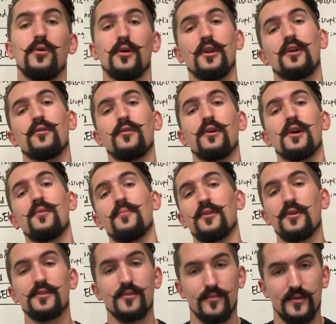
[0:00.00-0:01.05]
Politically and
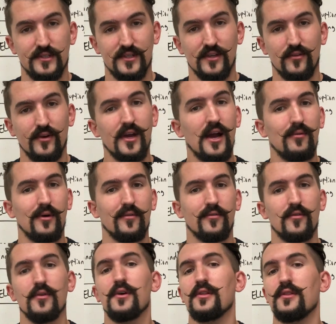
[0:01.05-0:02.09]
militaristically,
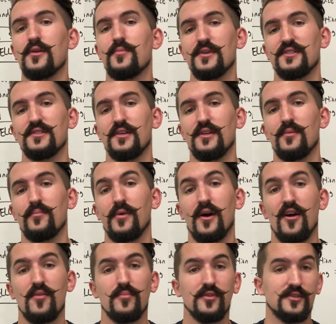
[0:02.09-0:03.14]
however, the Byzantine
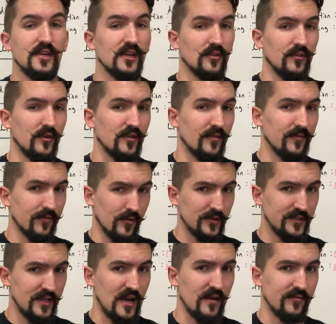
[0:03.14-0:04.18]
Empire, particularly the
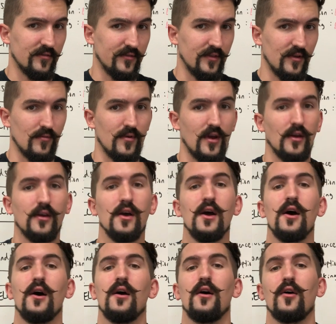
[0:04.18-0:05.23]
first half of their reign,
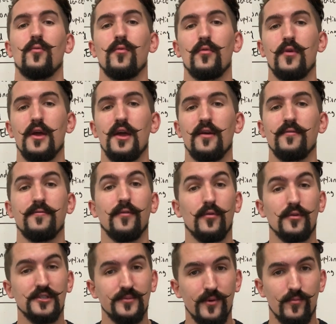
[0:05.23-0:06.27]
were a
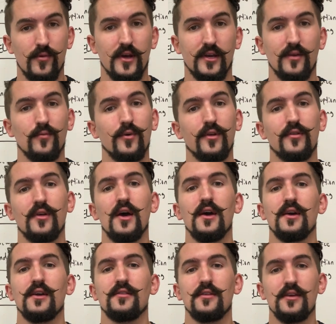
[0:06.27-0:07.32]
force to be reckoned with
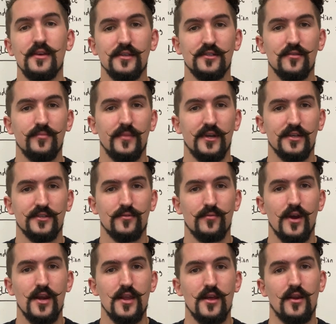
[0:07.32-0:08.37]
in the Eastern
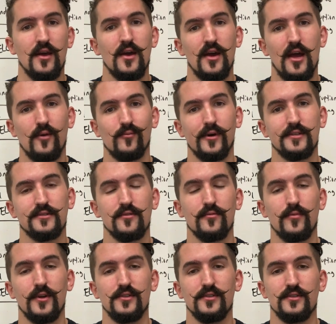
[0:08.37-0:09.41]
Mediterranean and
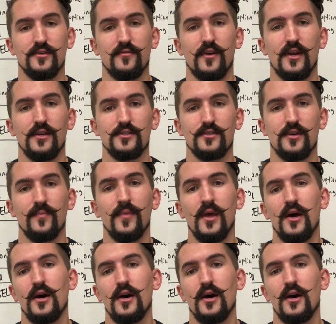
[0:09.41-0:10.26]
Western regions of Asia.